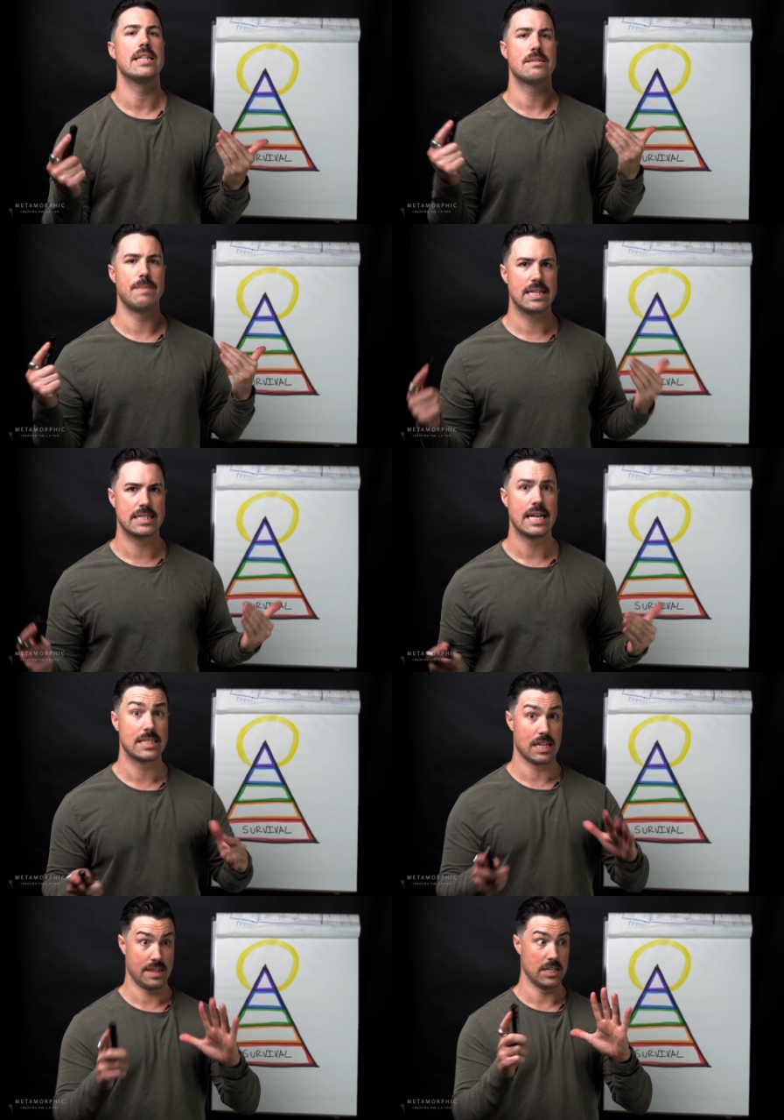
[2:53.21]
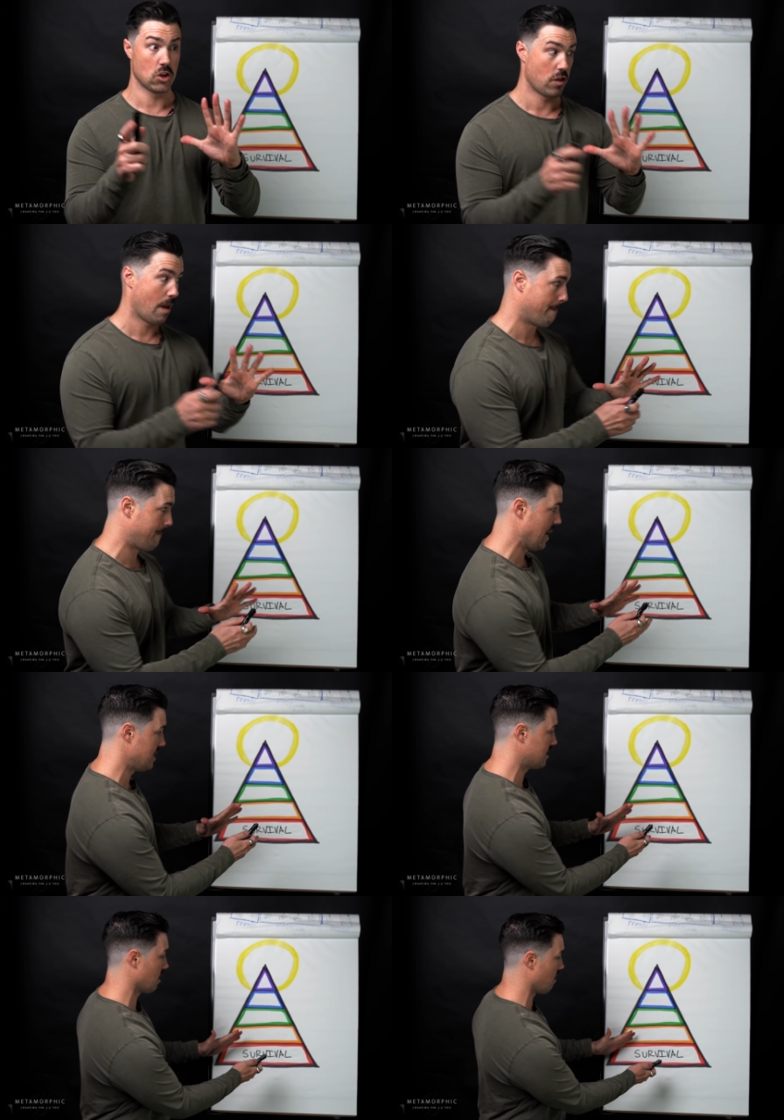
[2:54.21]
this makes sense that these are the
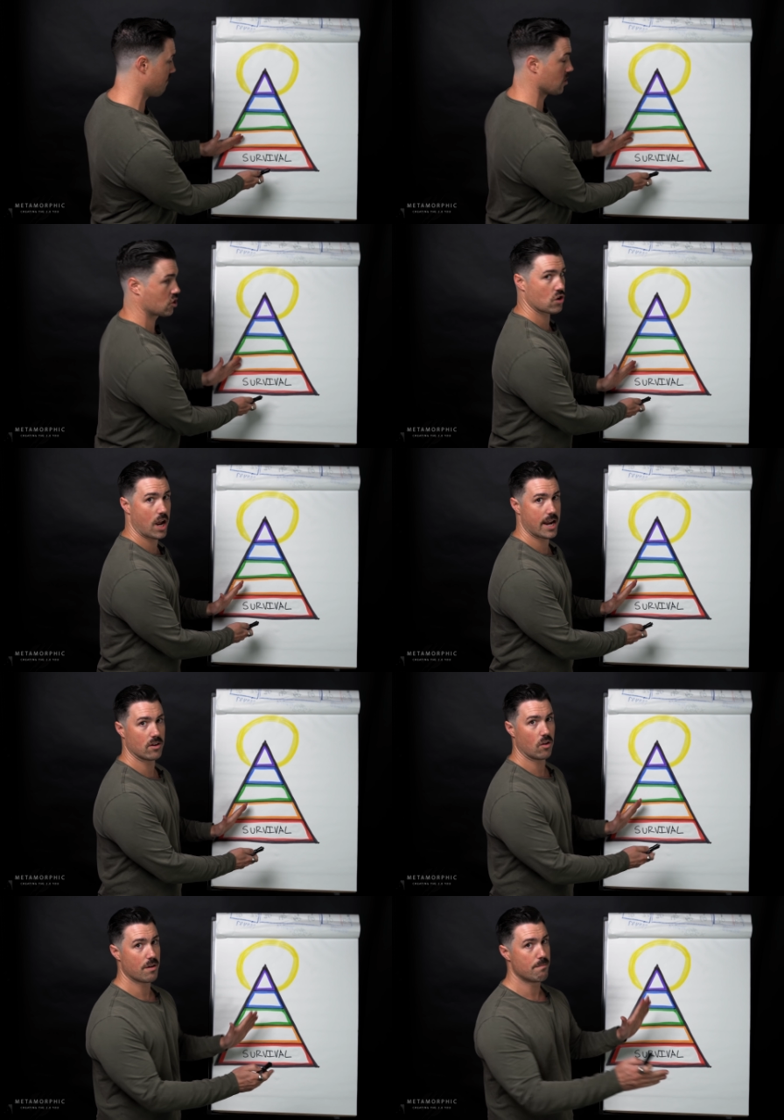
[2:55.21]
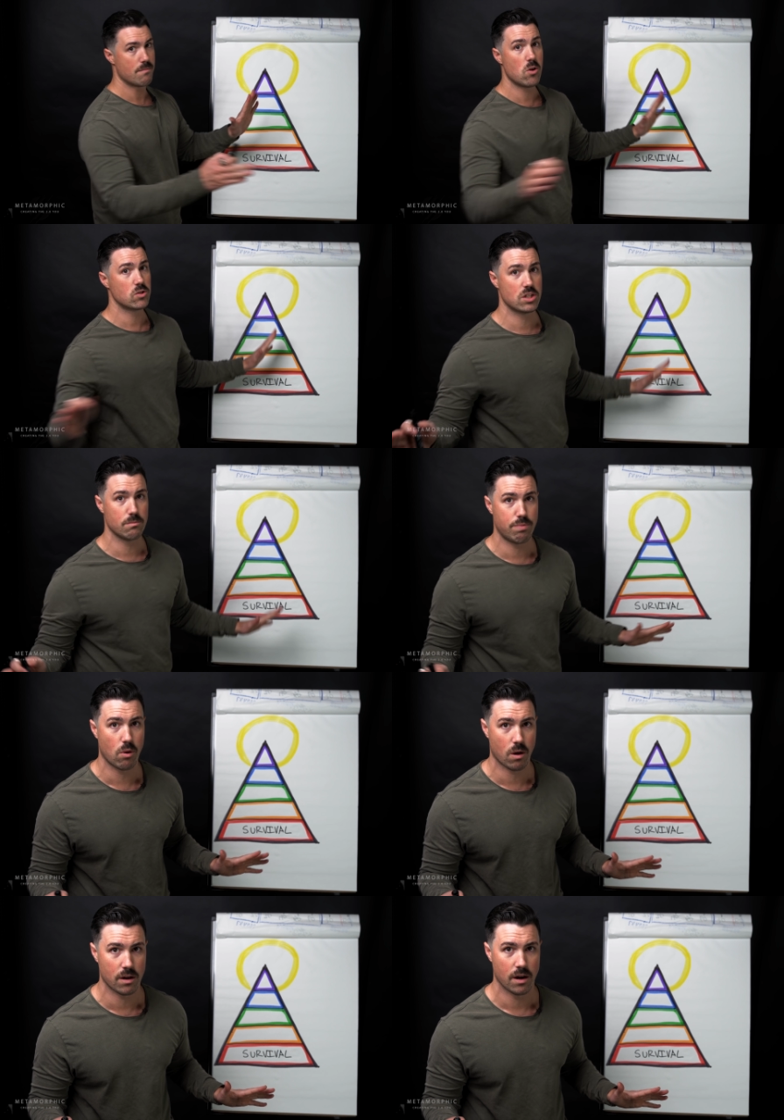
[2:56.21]
base of the triangle, the most
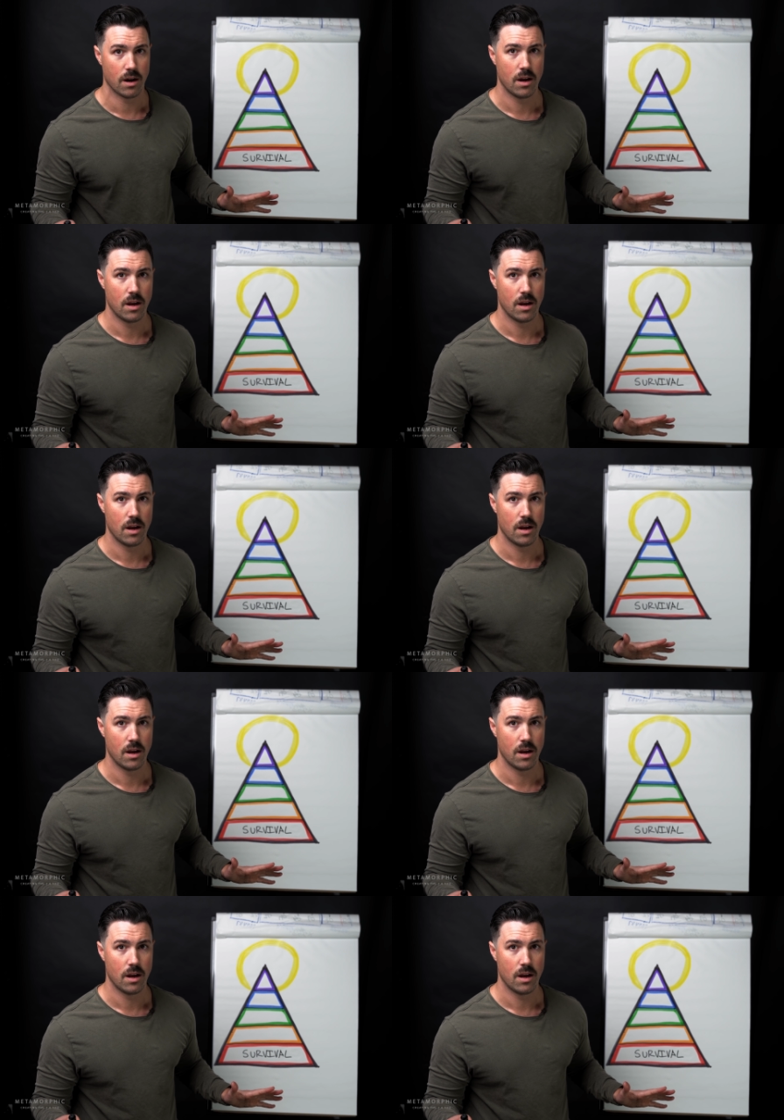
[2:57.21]
important,